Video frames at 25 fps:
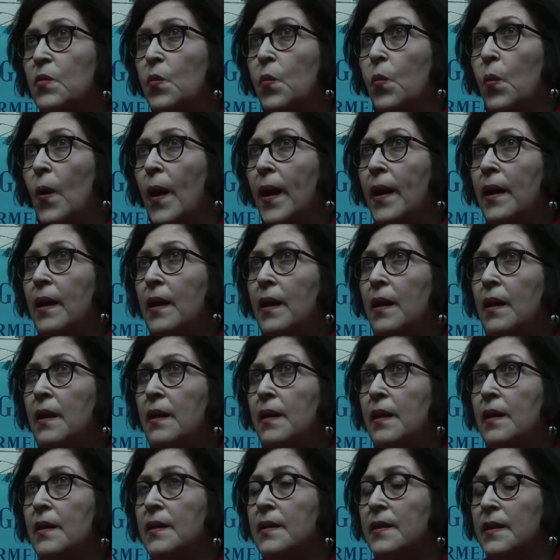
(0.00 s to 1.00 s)
when
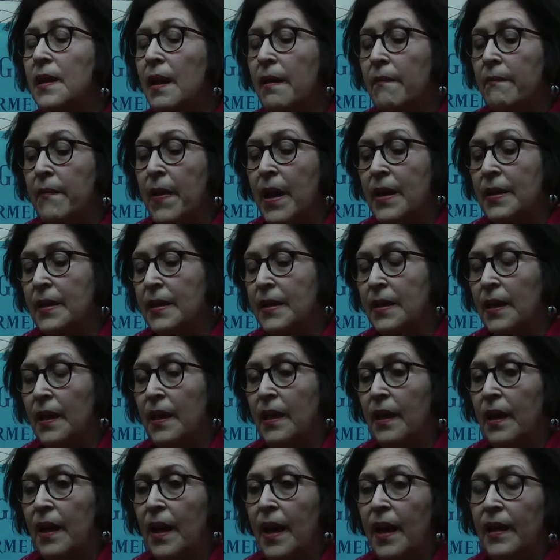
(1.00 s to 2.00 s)
does a
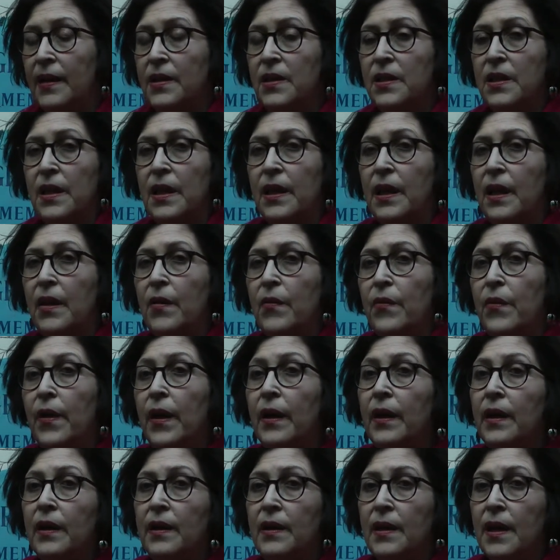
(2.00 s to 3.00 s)
massacre actually get
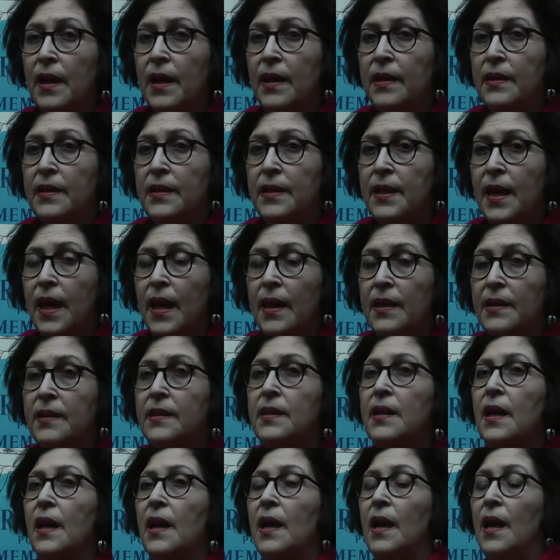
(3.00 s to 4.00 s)
recognized
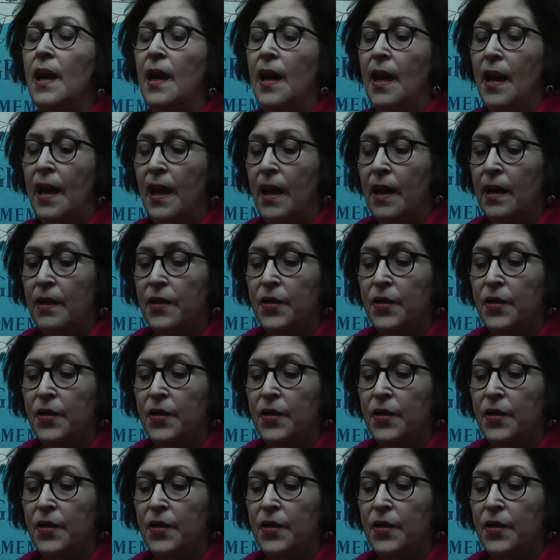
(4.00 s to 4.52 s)
as a